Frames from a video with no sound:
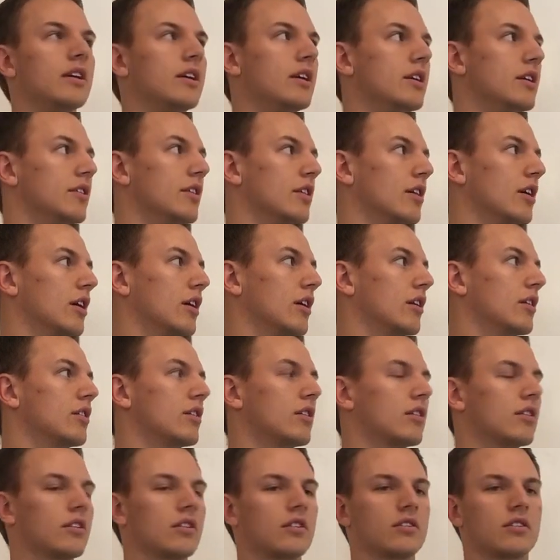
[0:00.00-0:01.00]
either
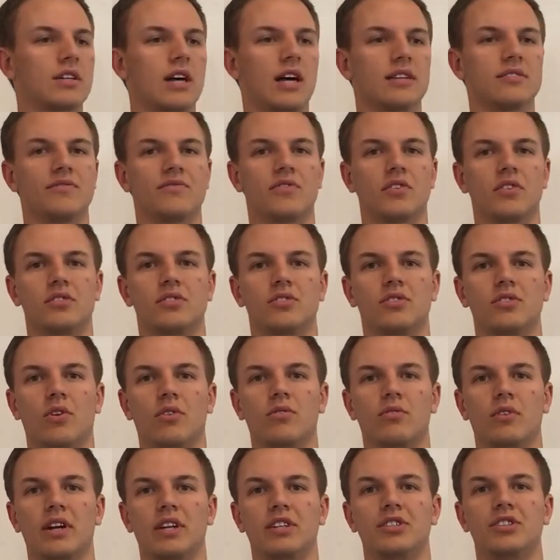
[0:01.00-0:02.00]
cost of goods
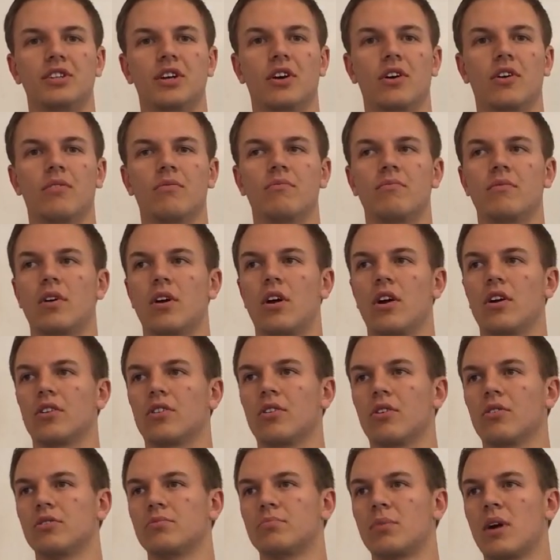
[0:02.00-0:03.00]
sold ratio, our
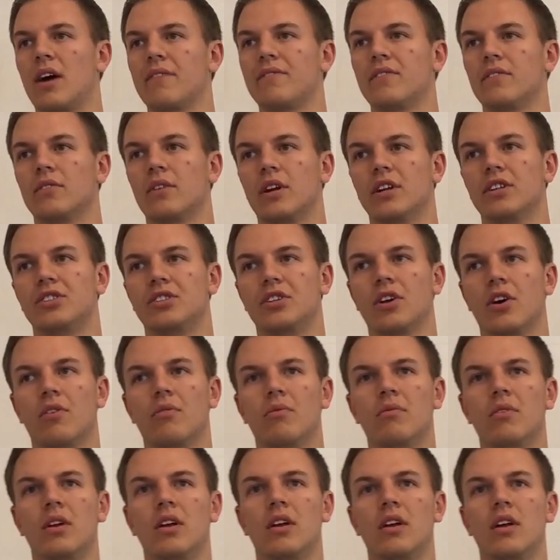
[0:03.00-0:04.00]
gross profit ratio,